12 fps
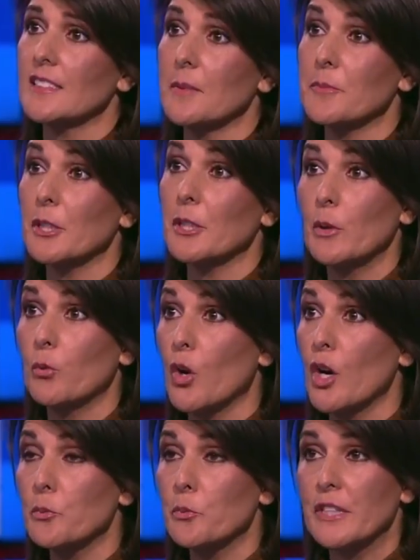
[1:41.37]
something we
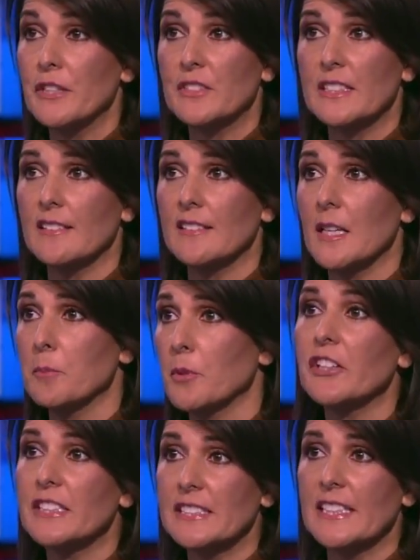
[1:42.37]
want. We have said that
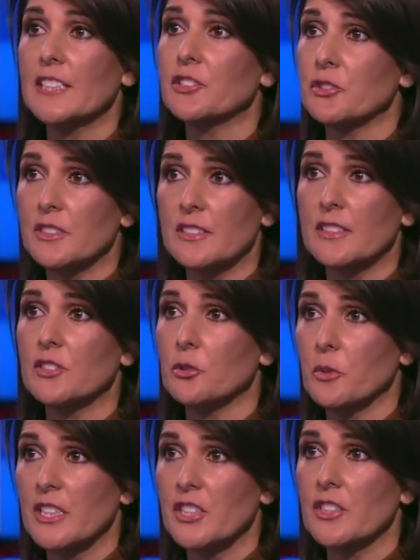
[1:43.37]
very dangerous
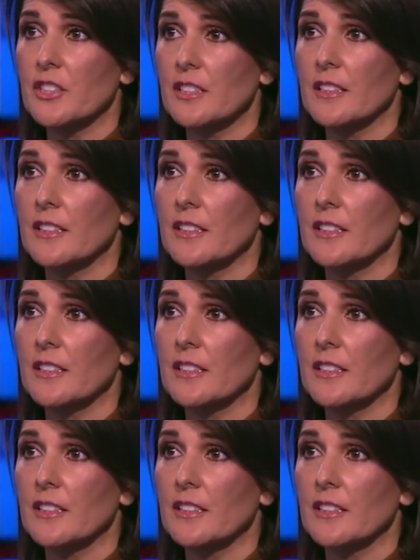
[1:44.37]
situation.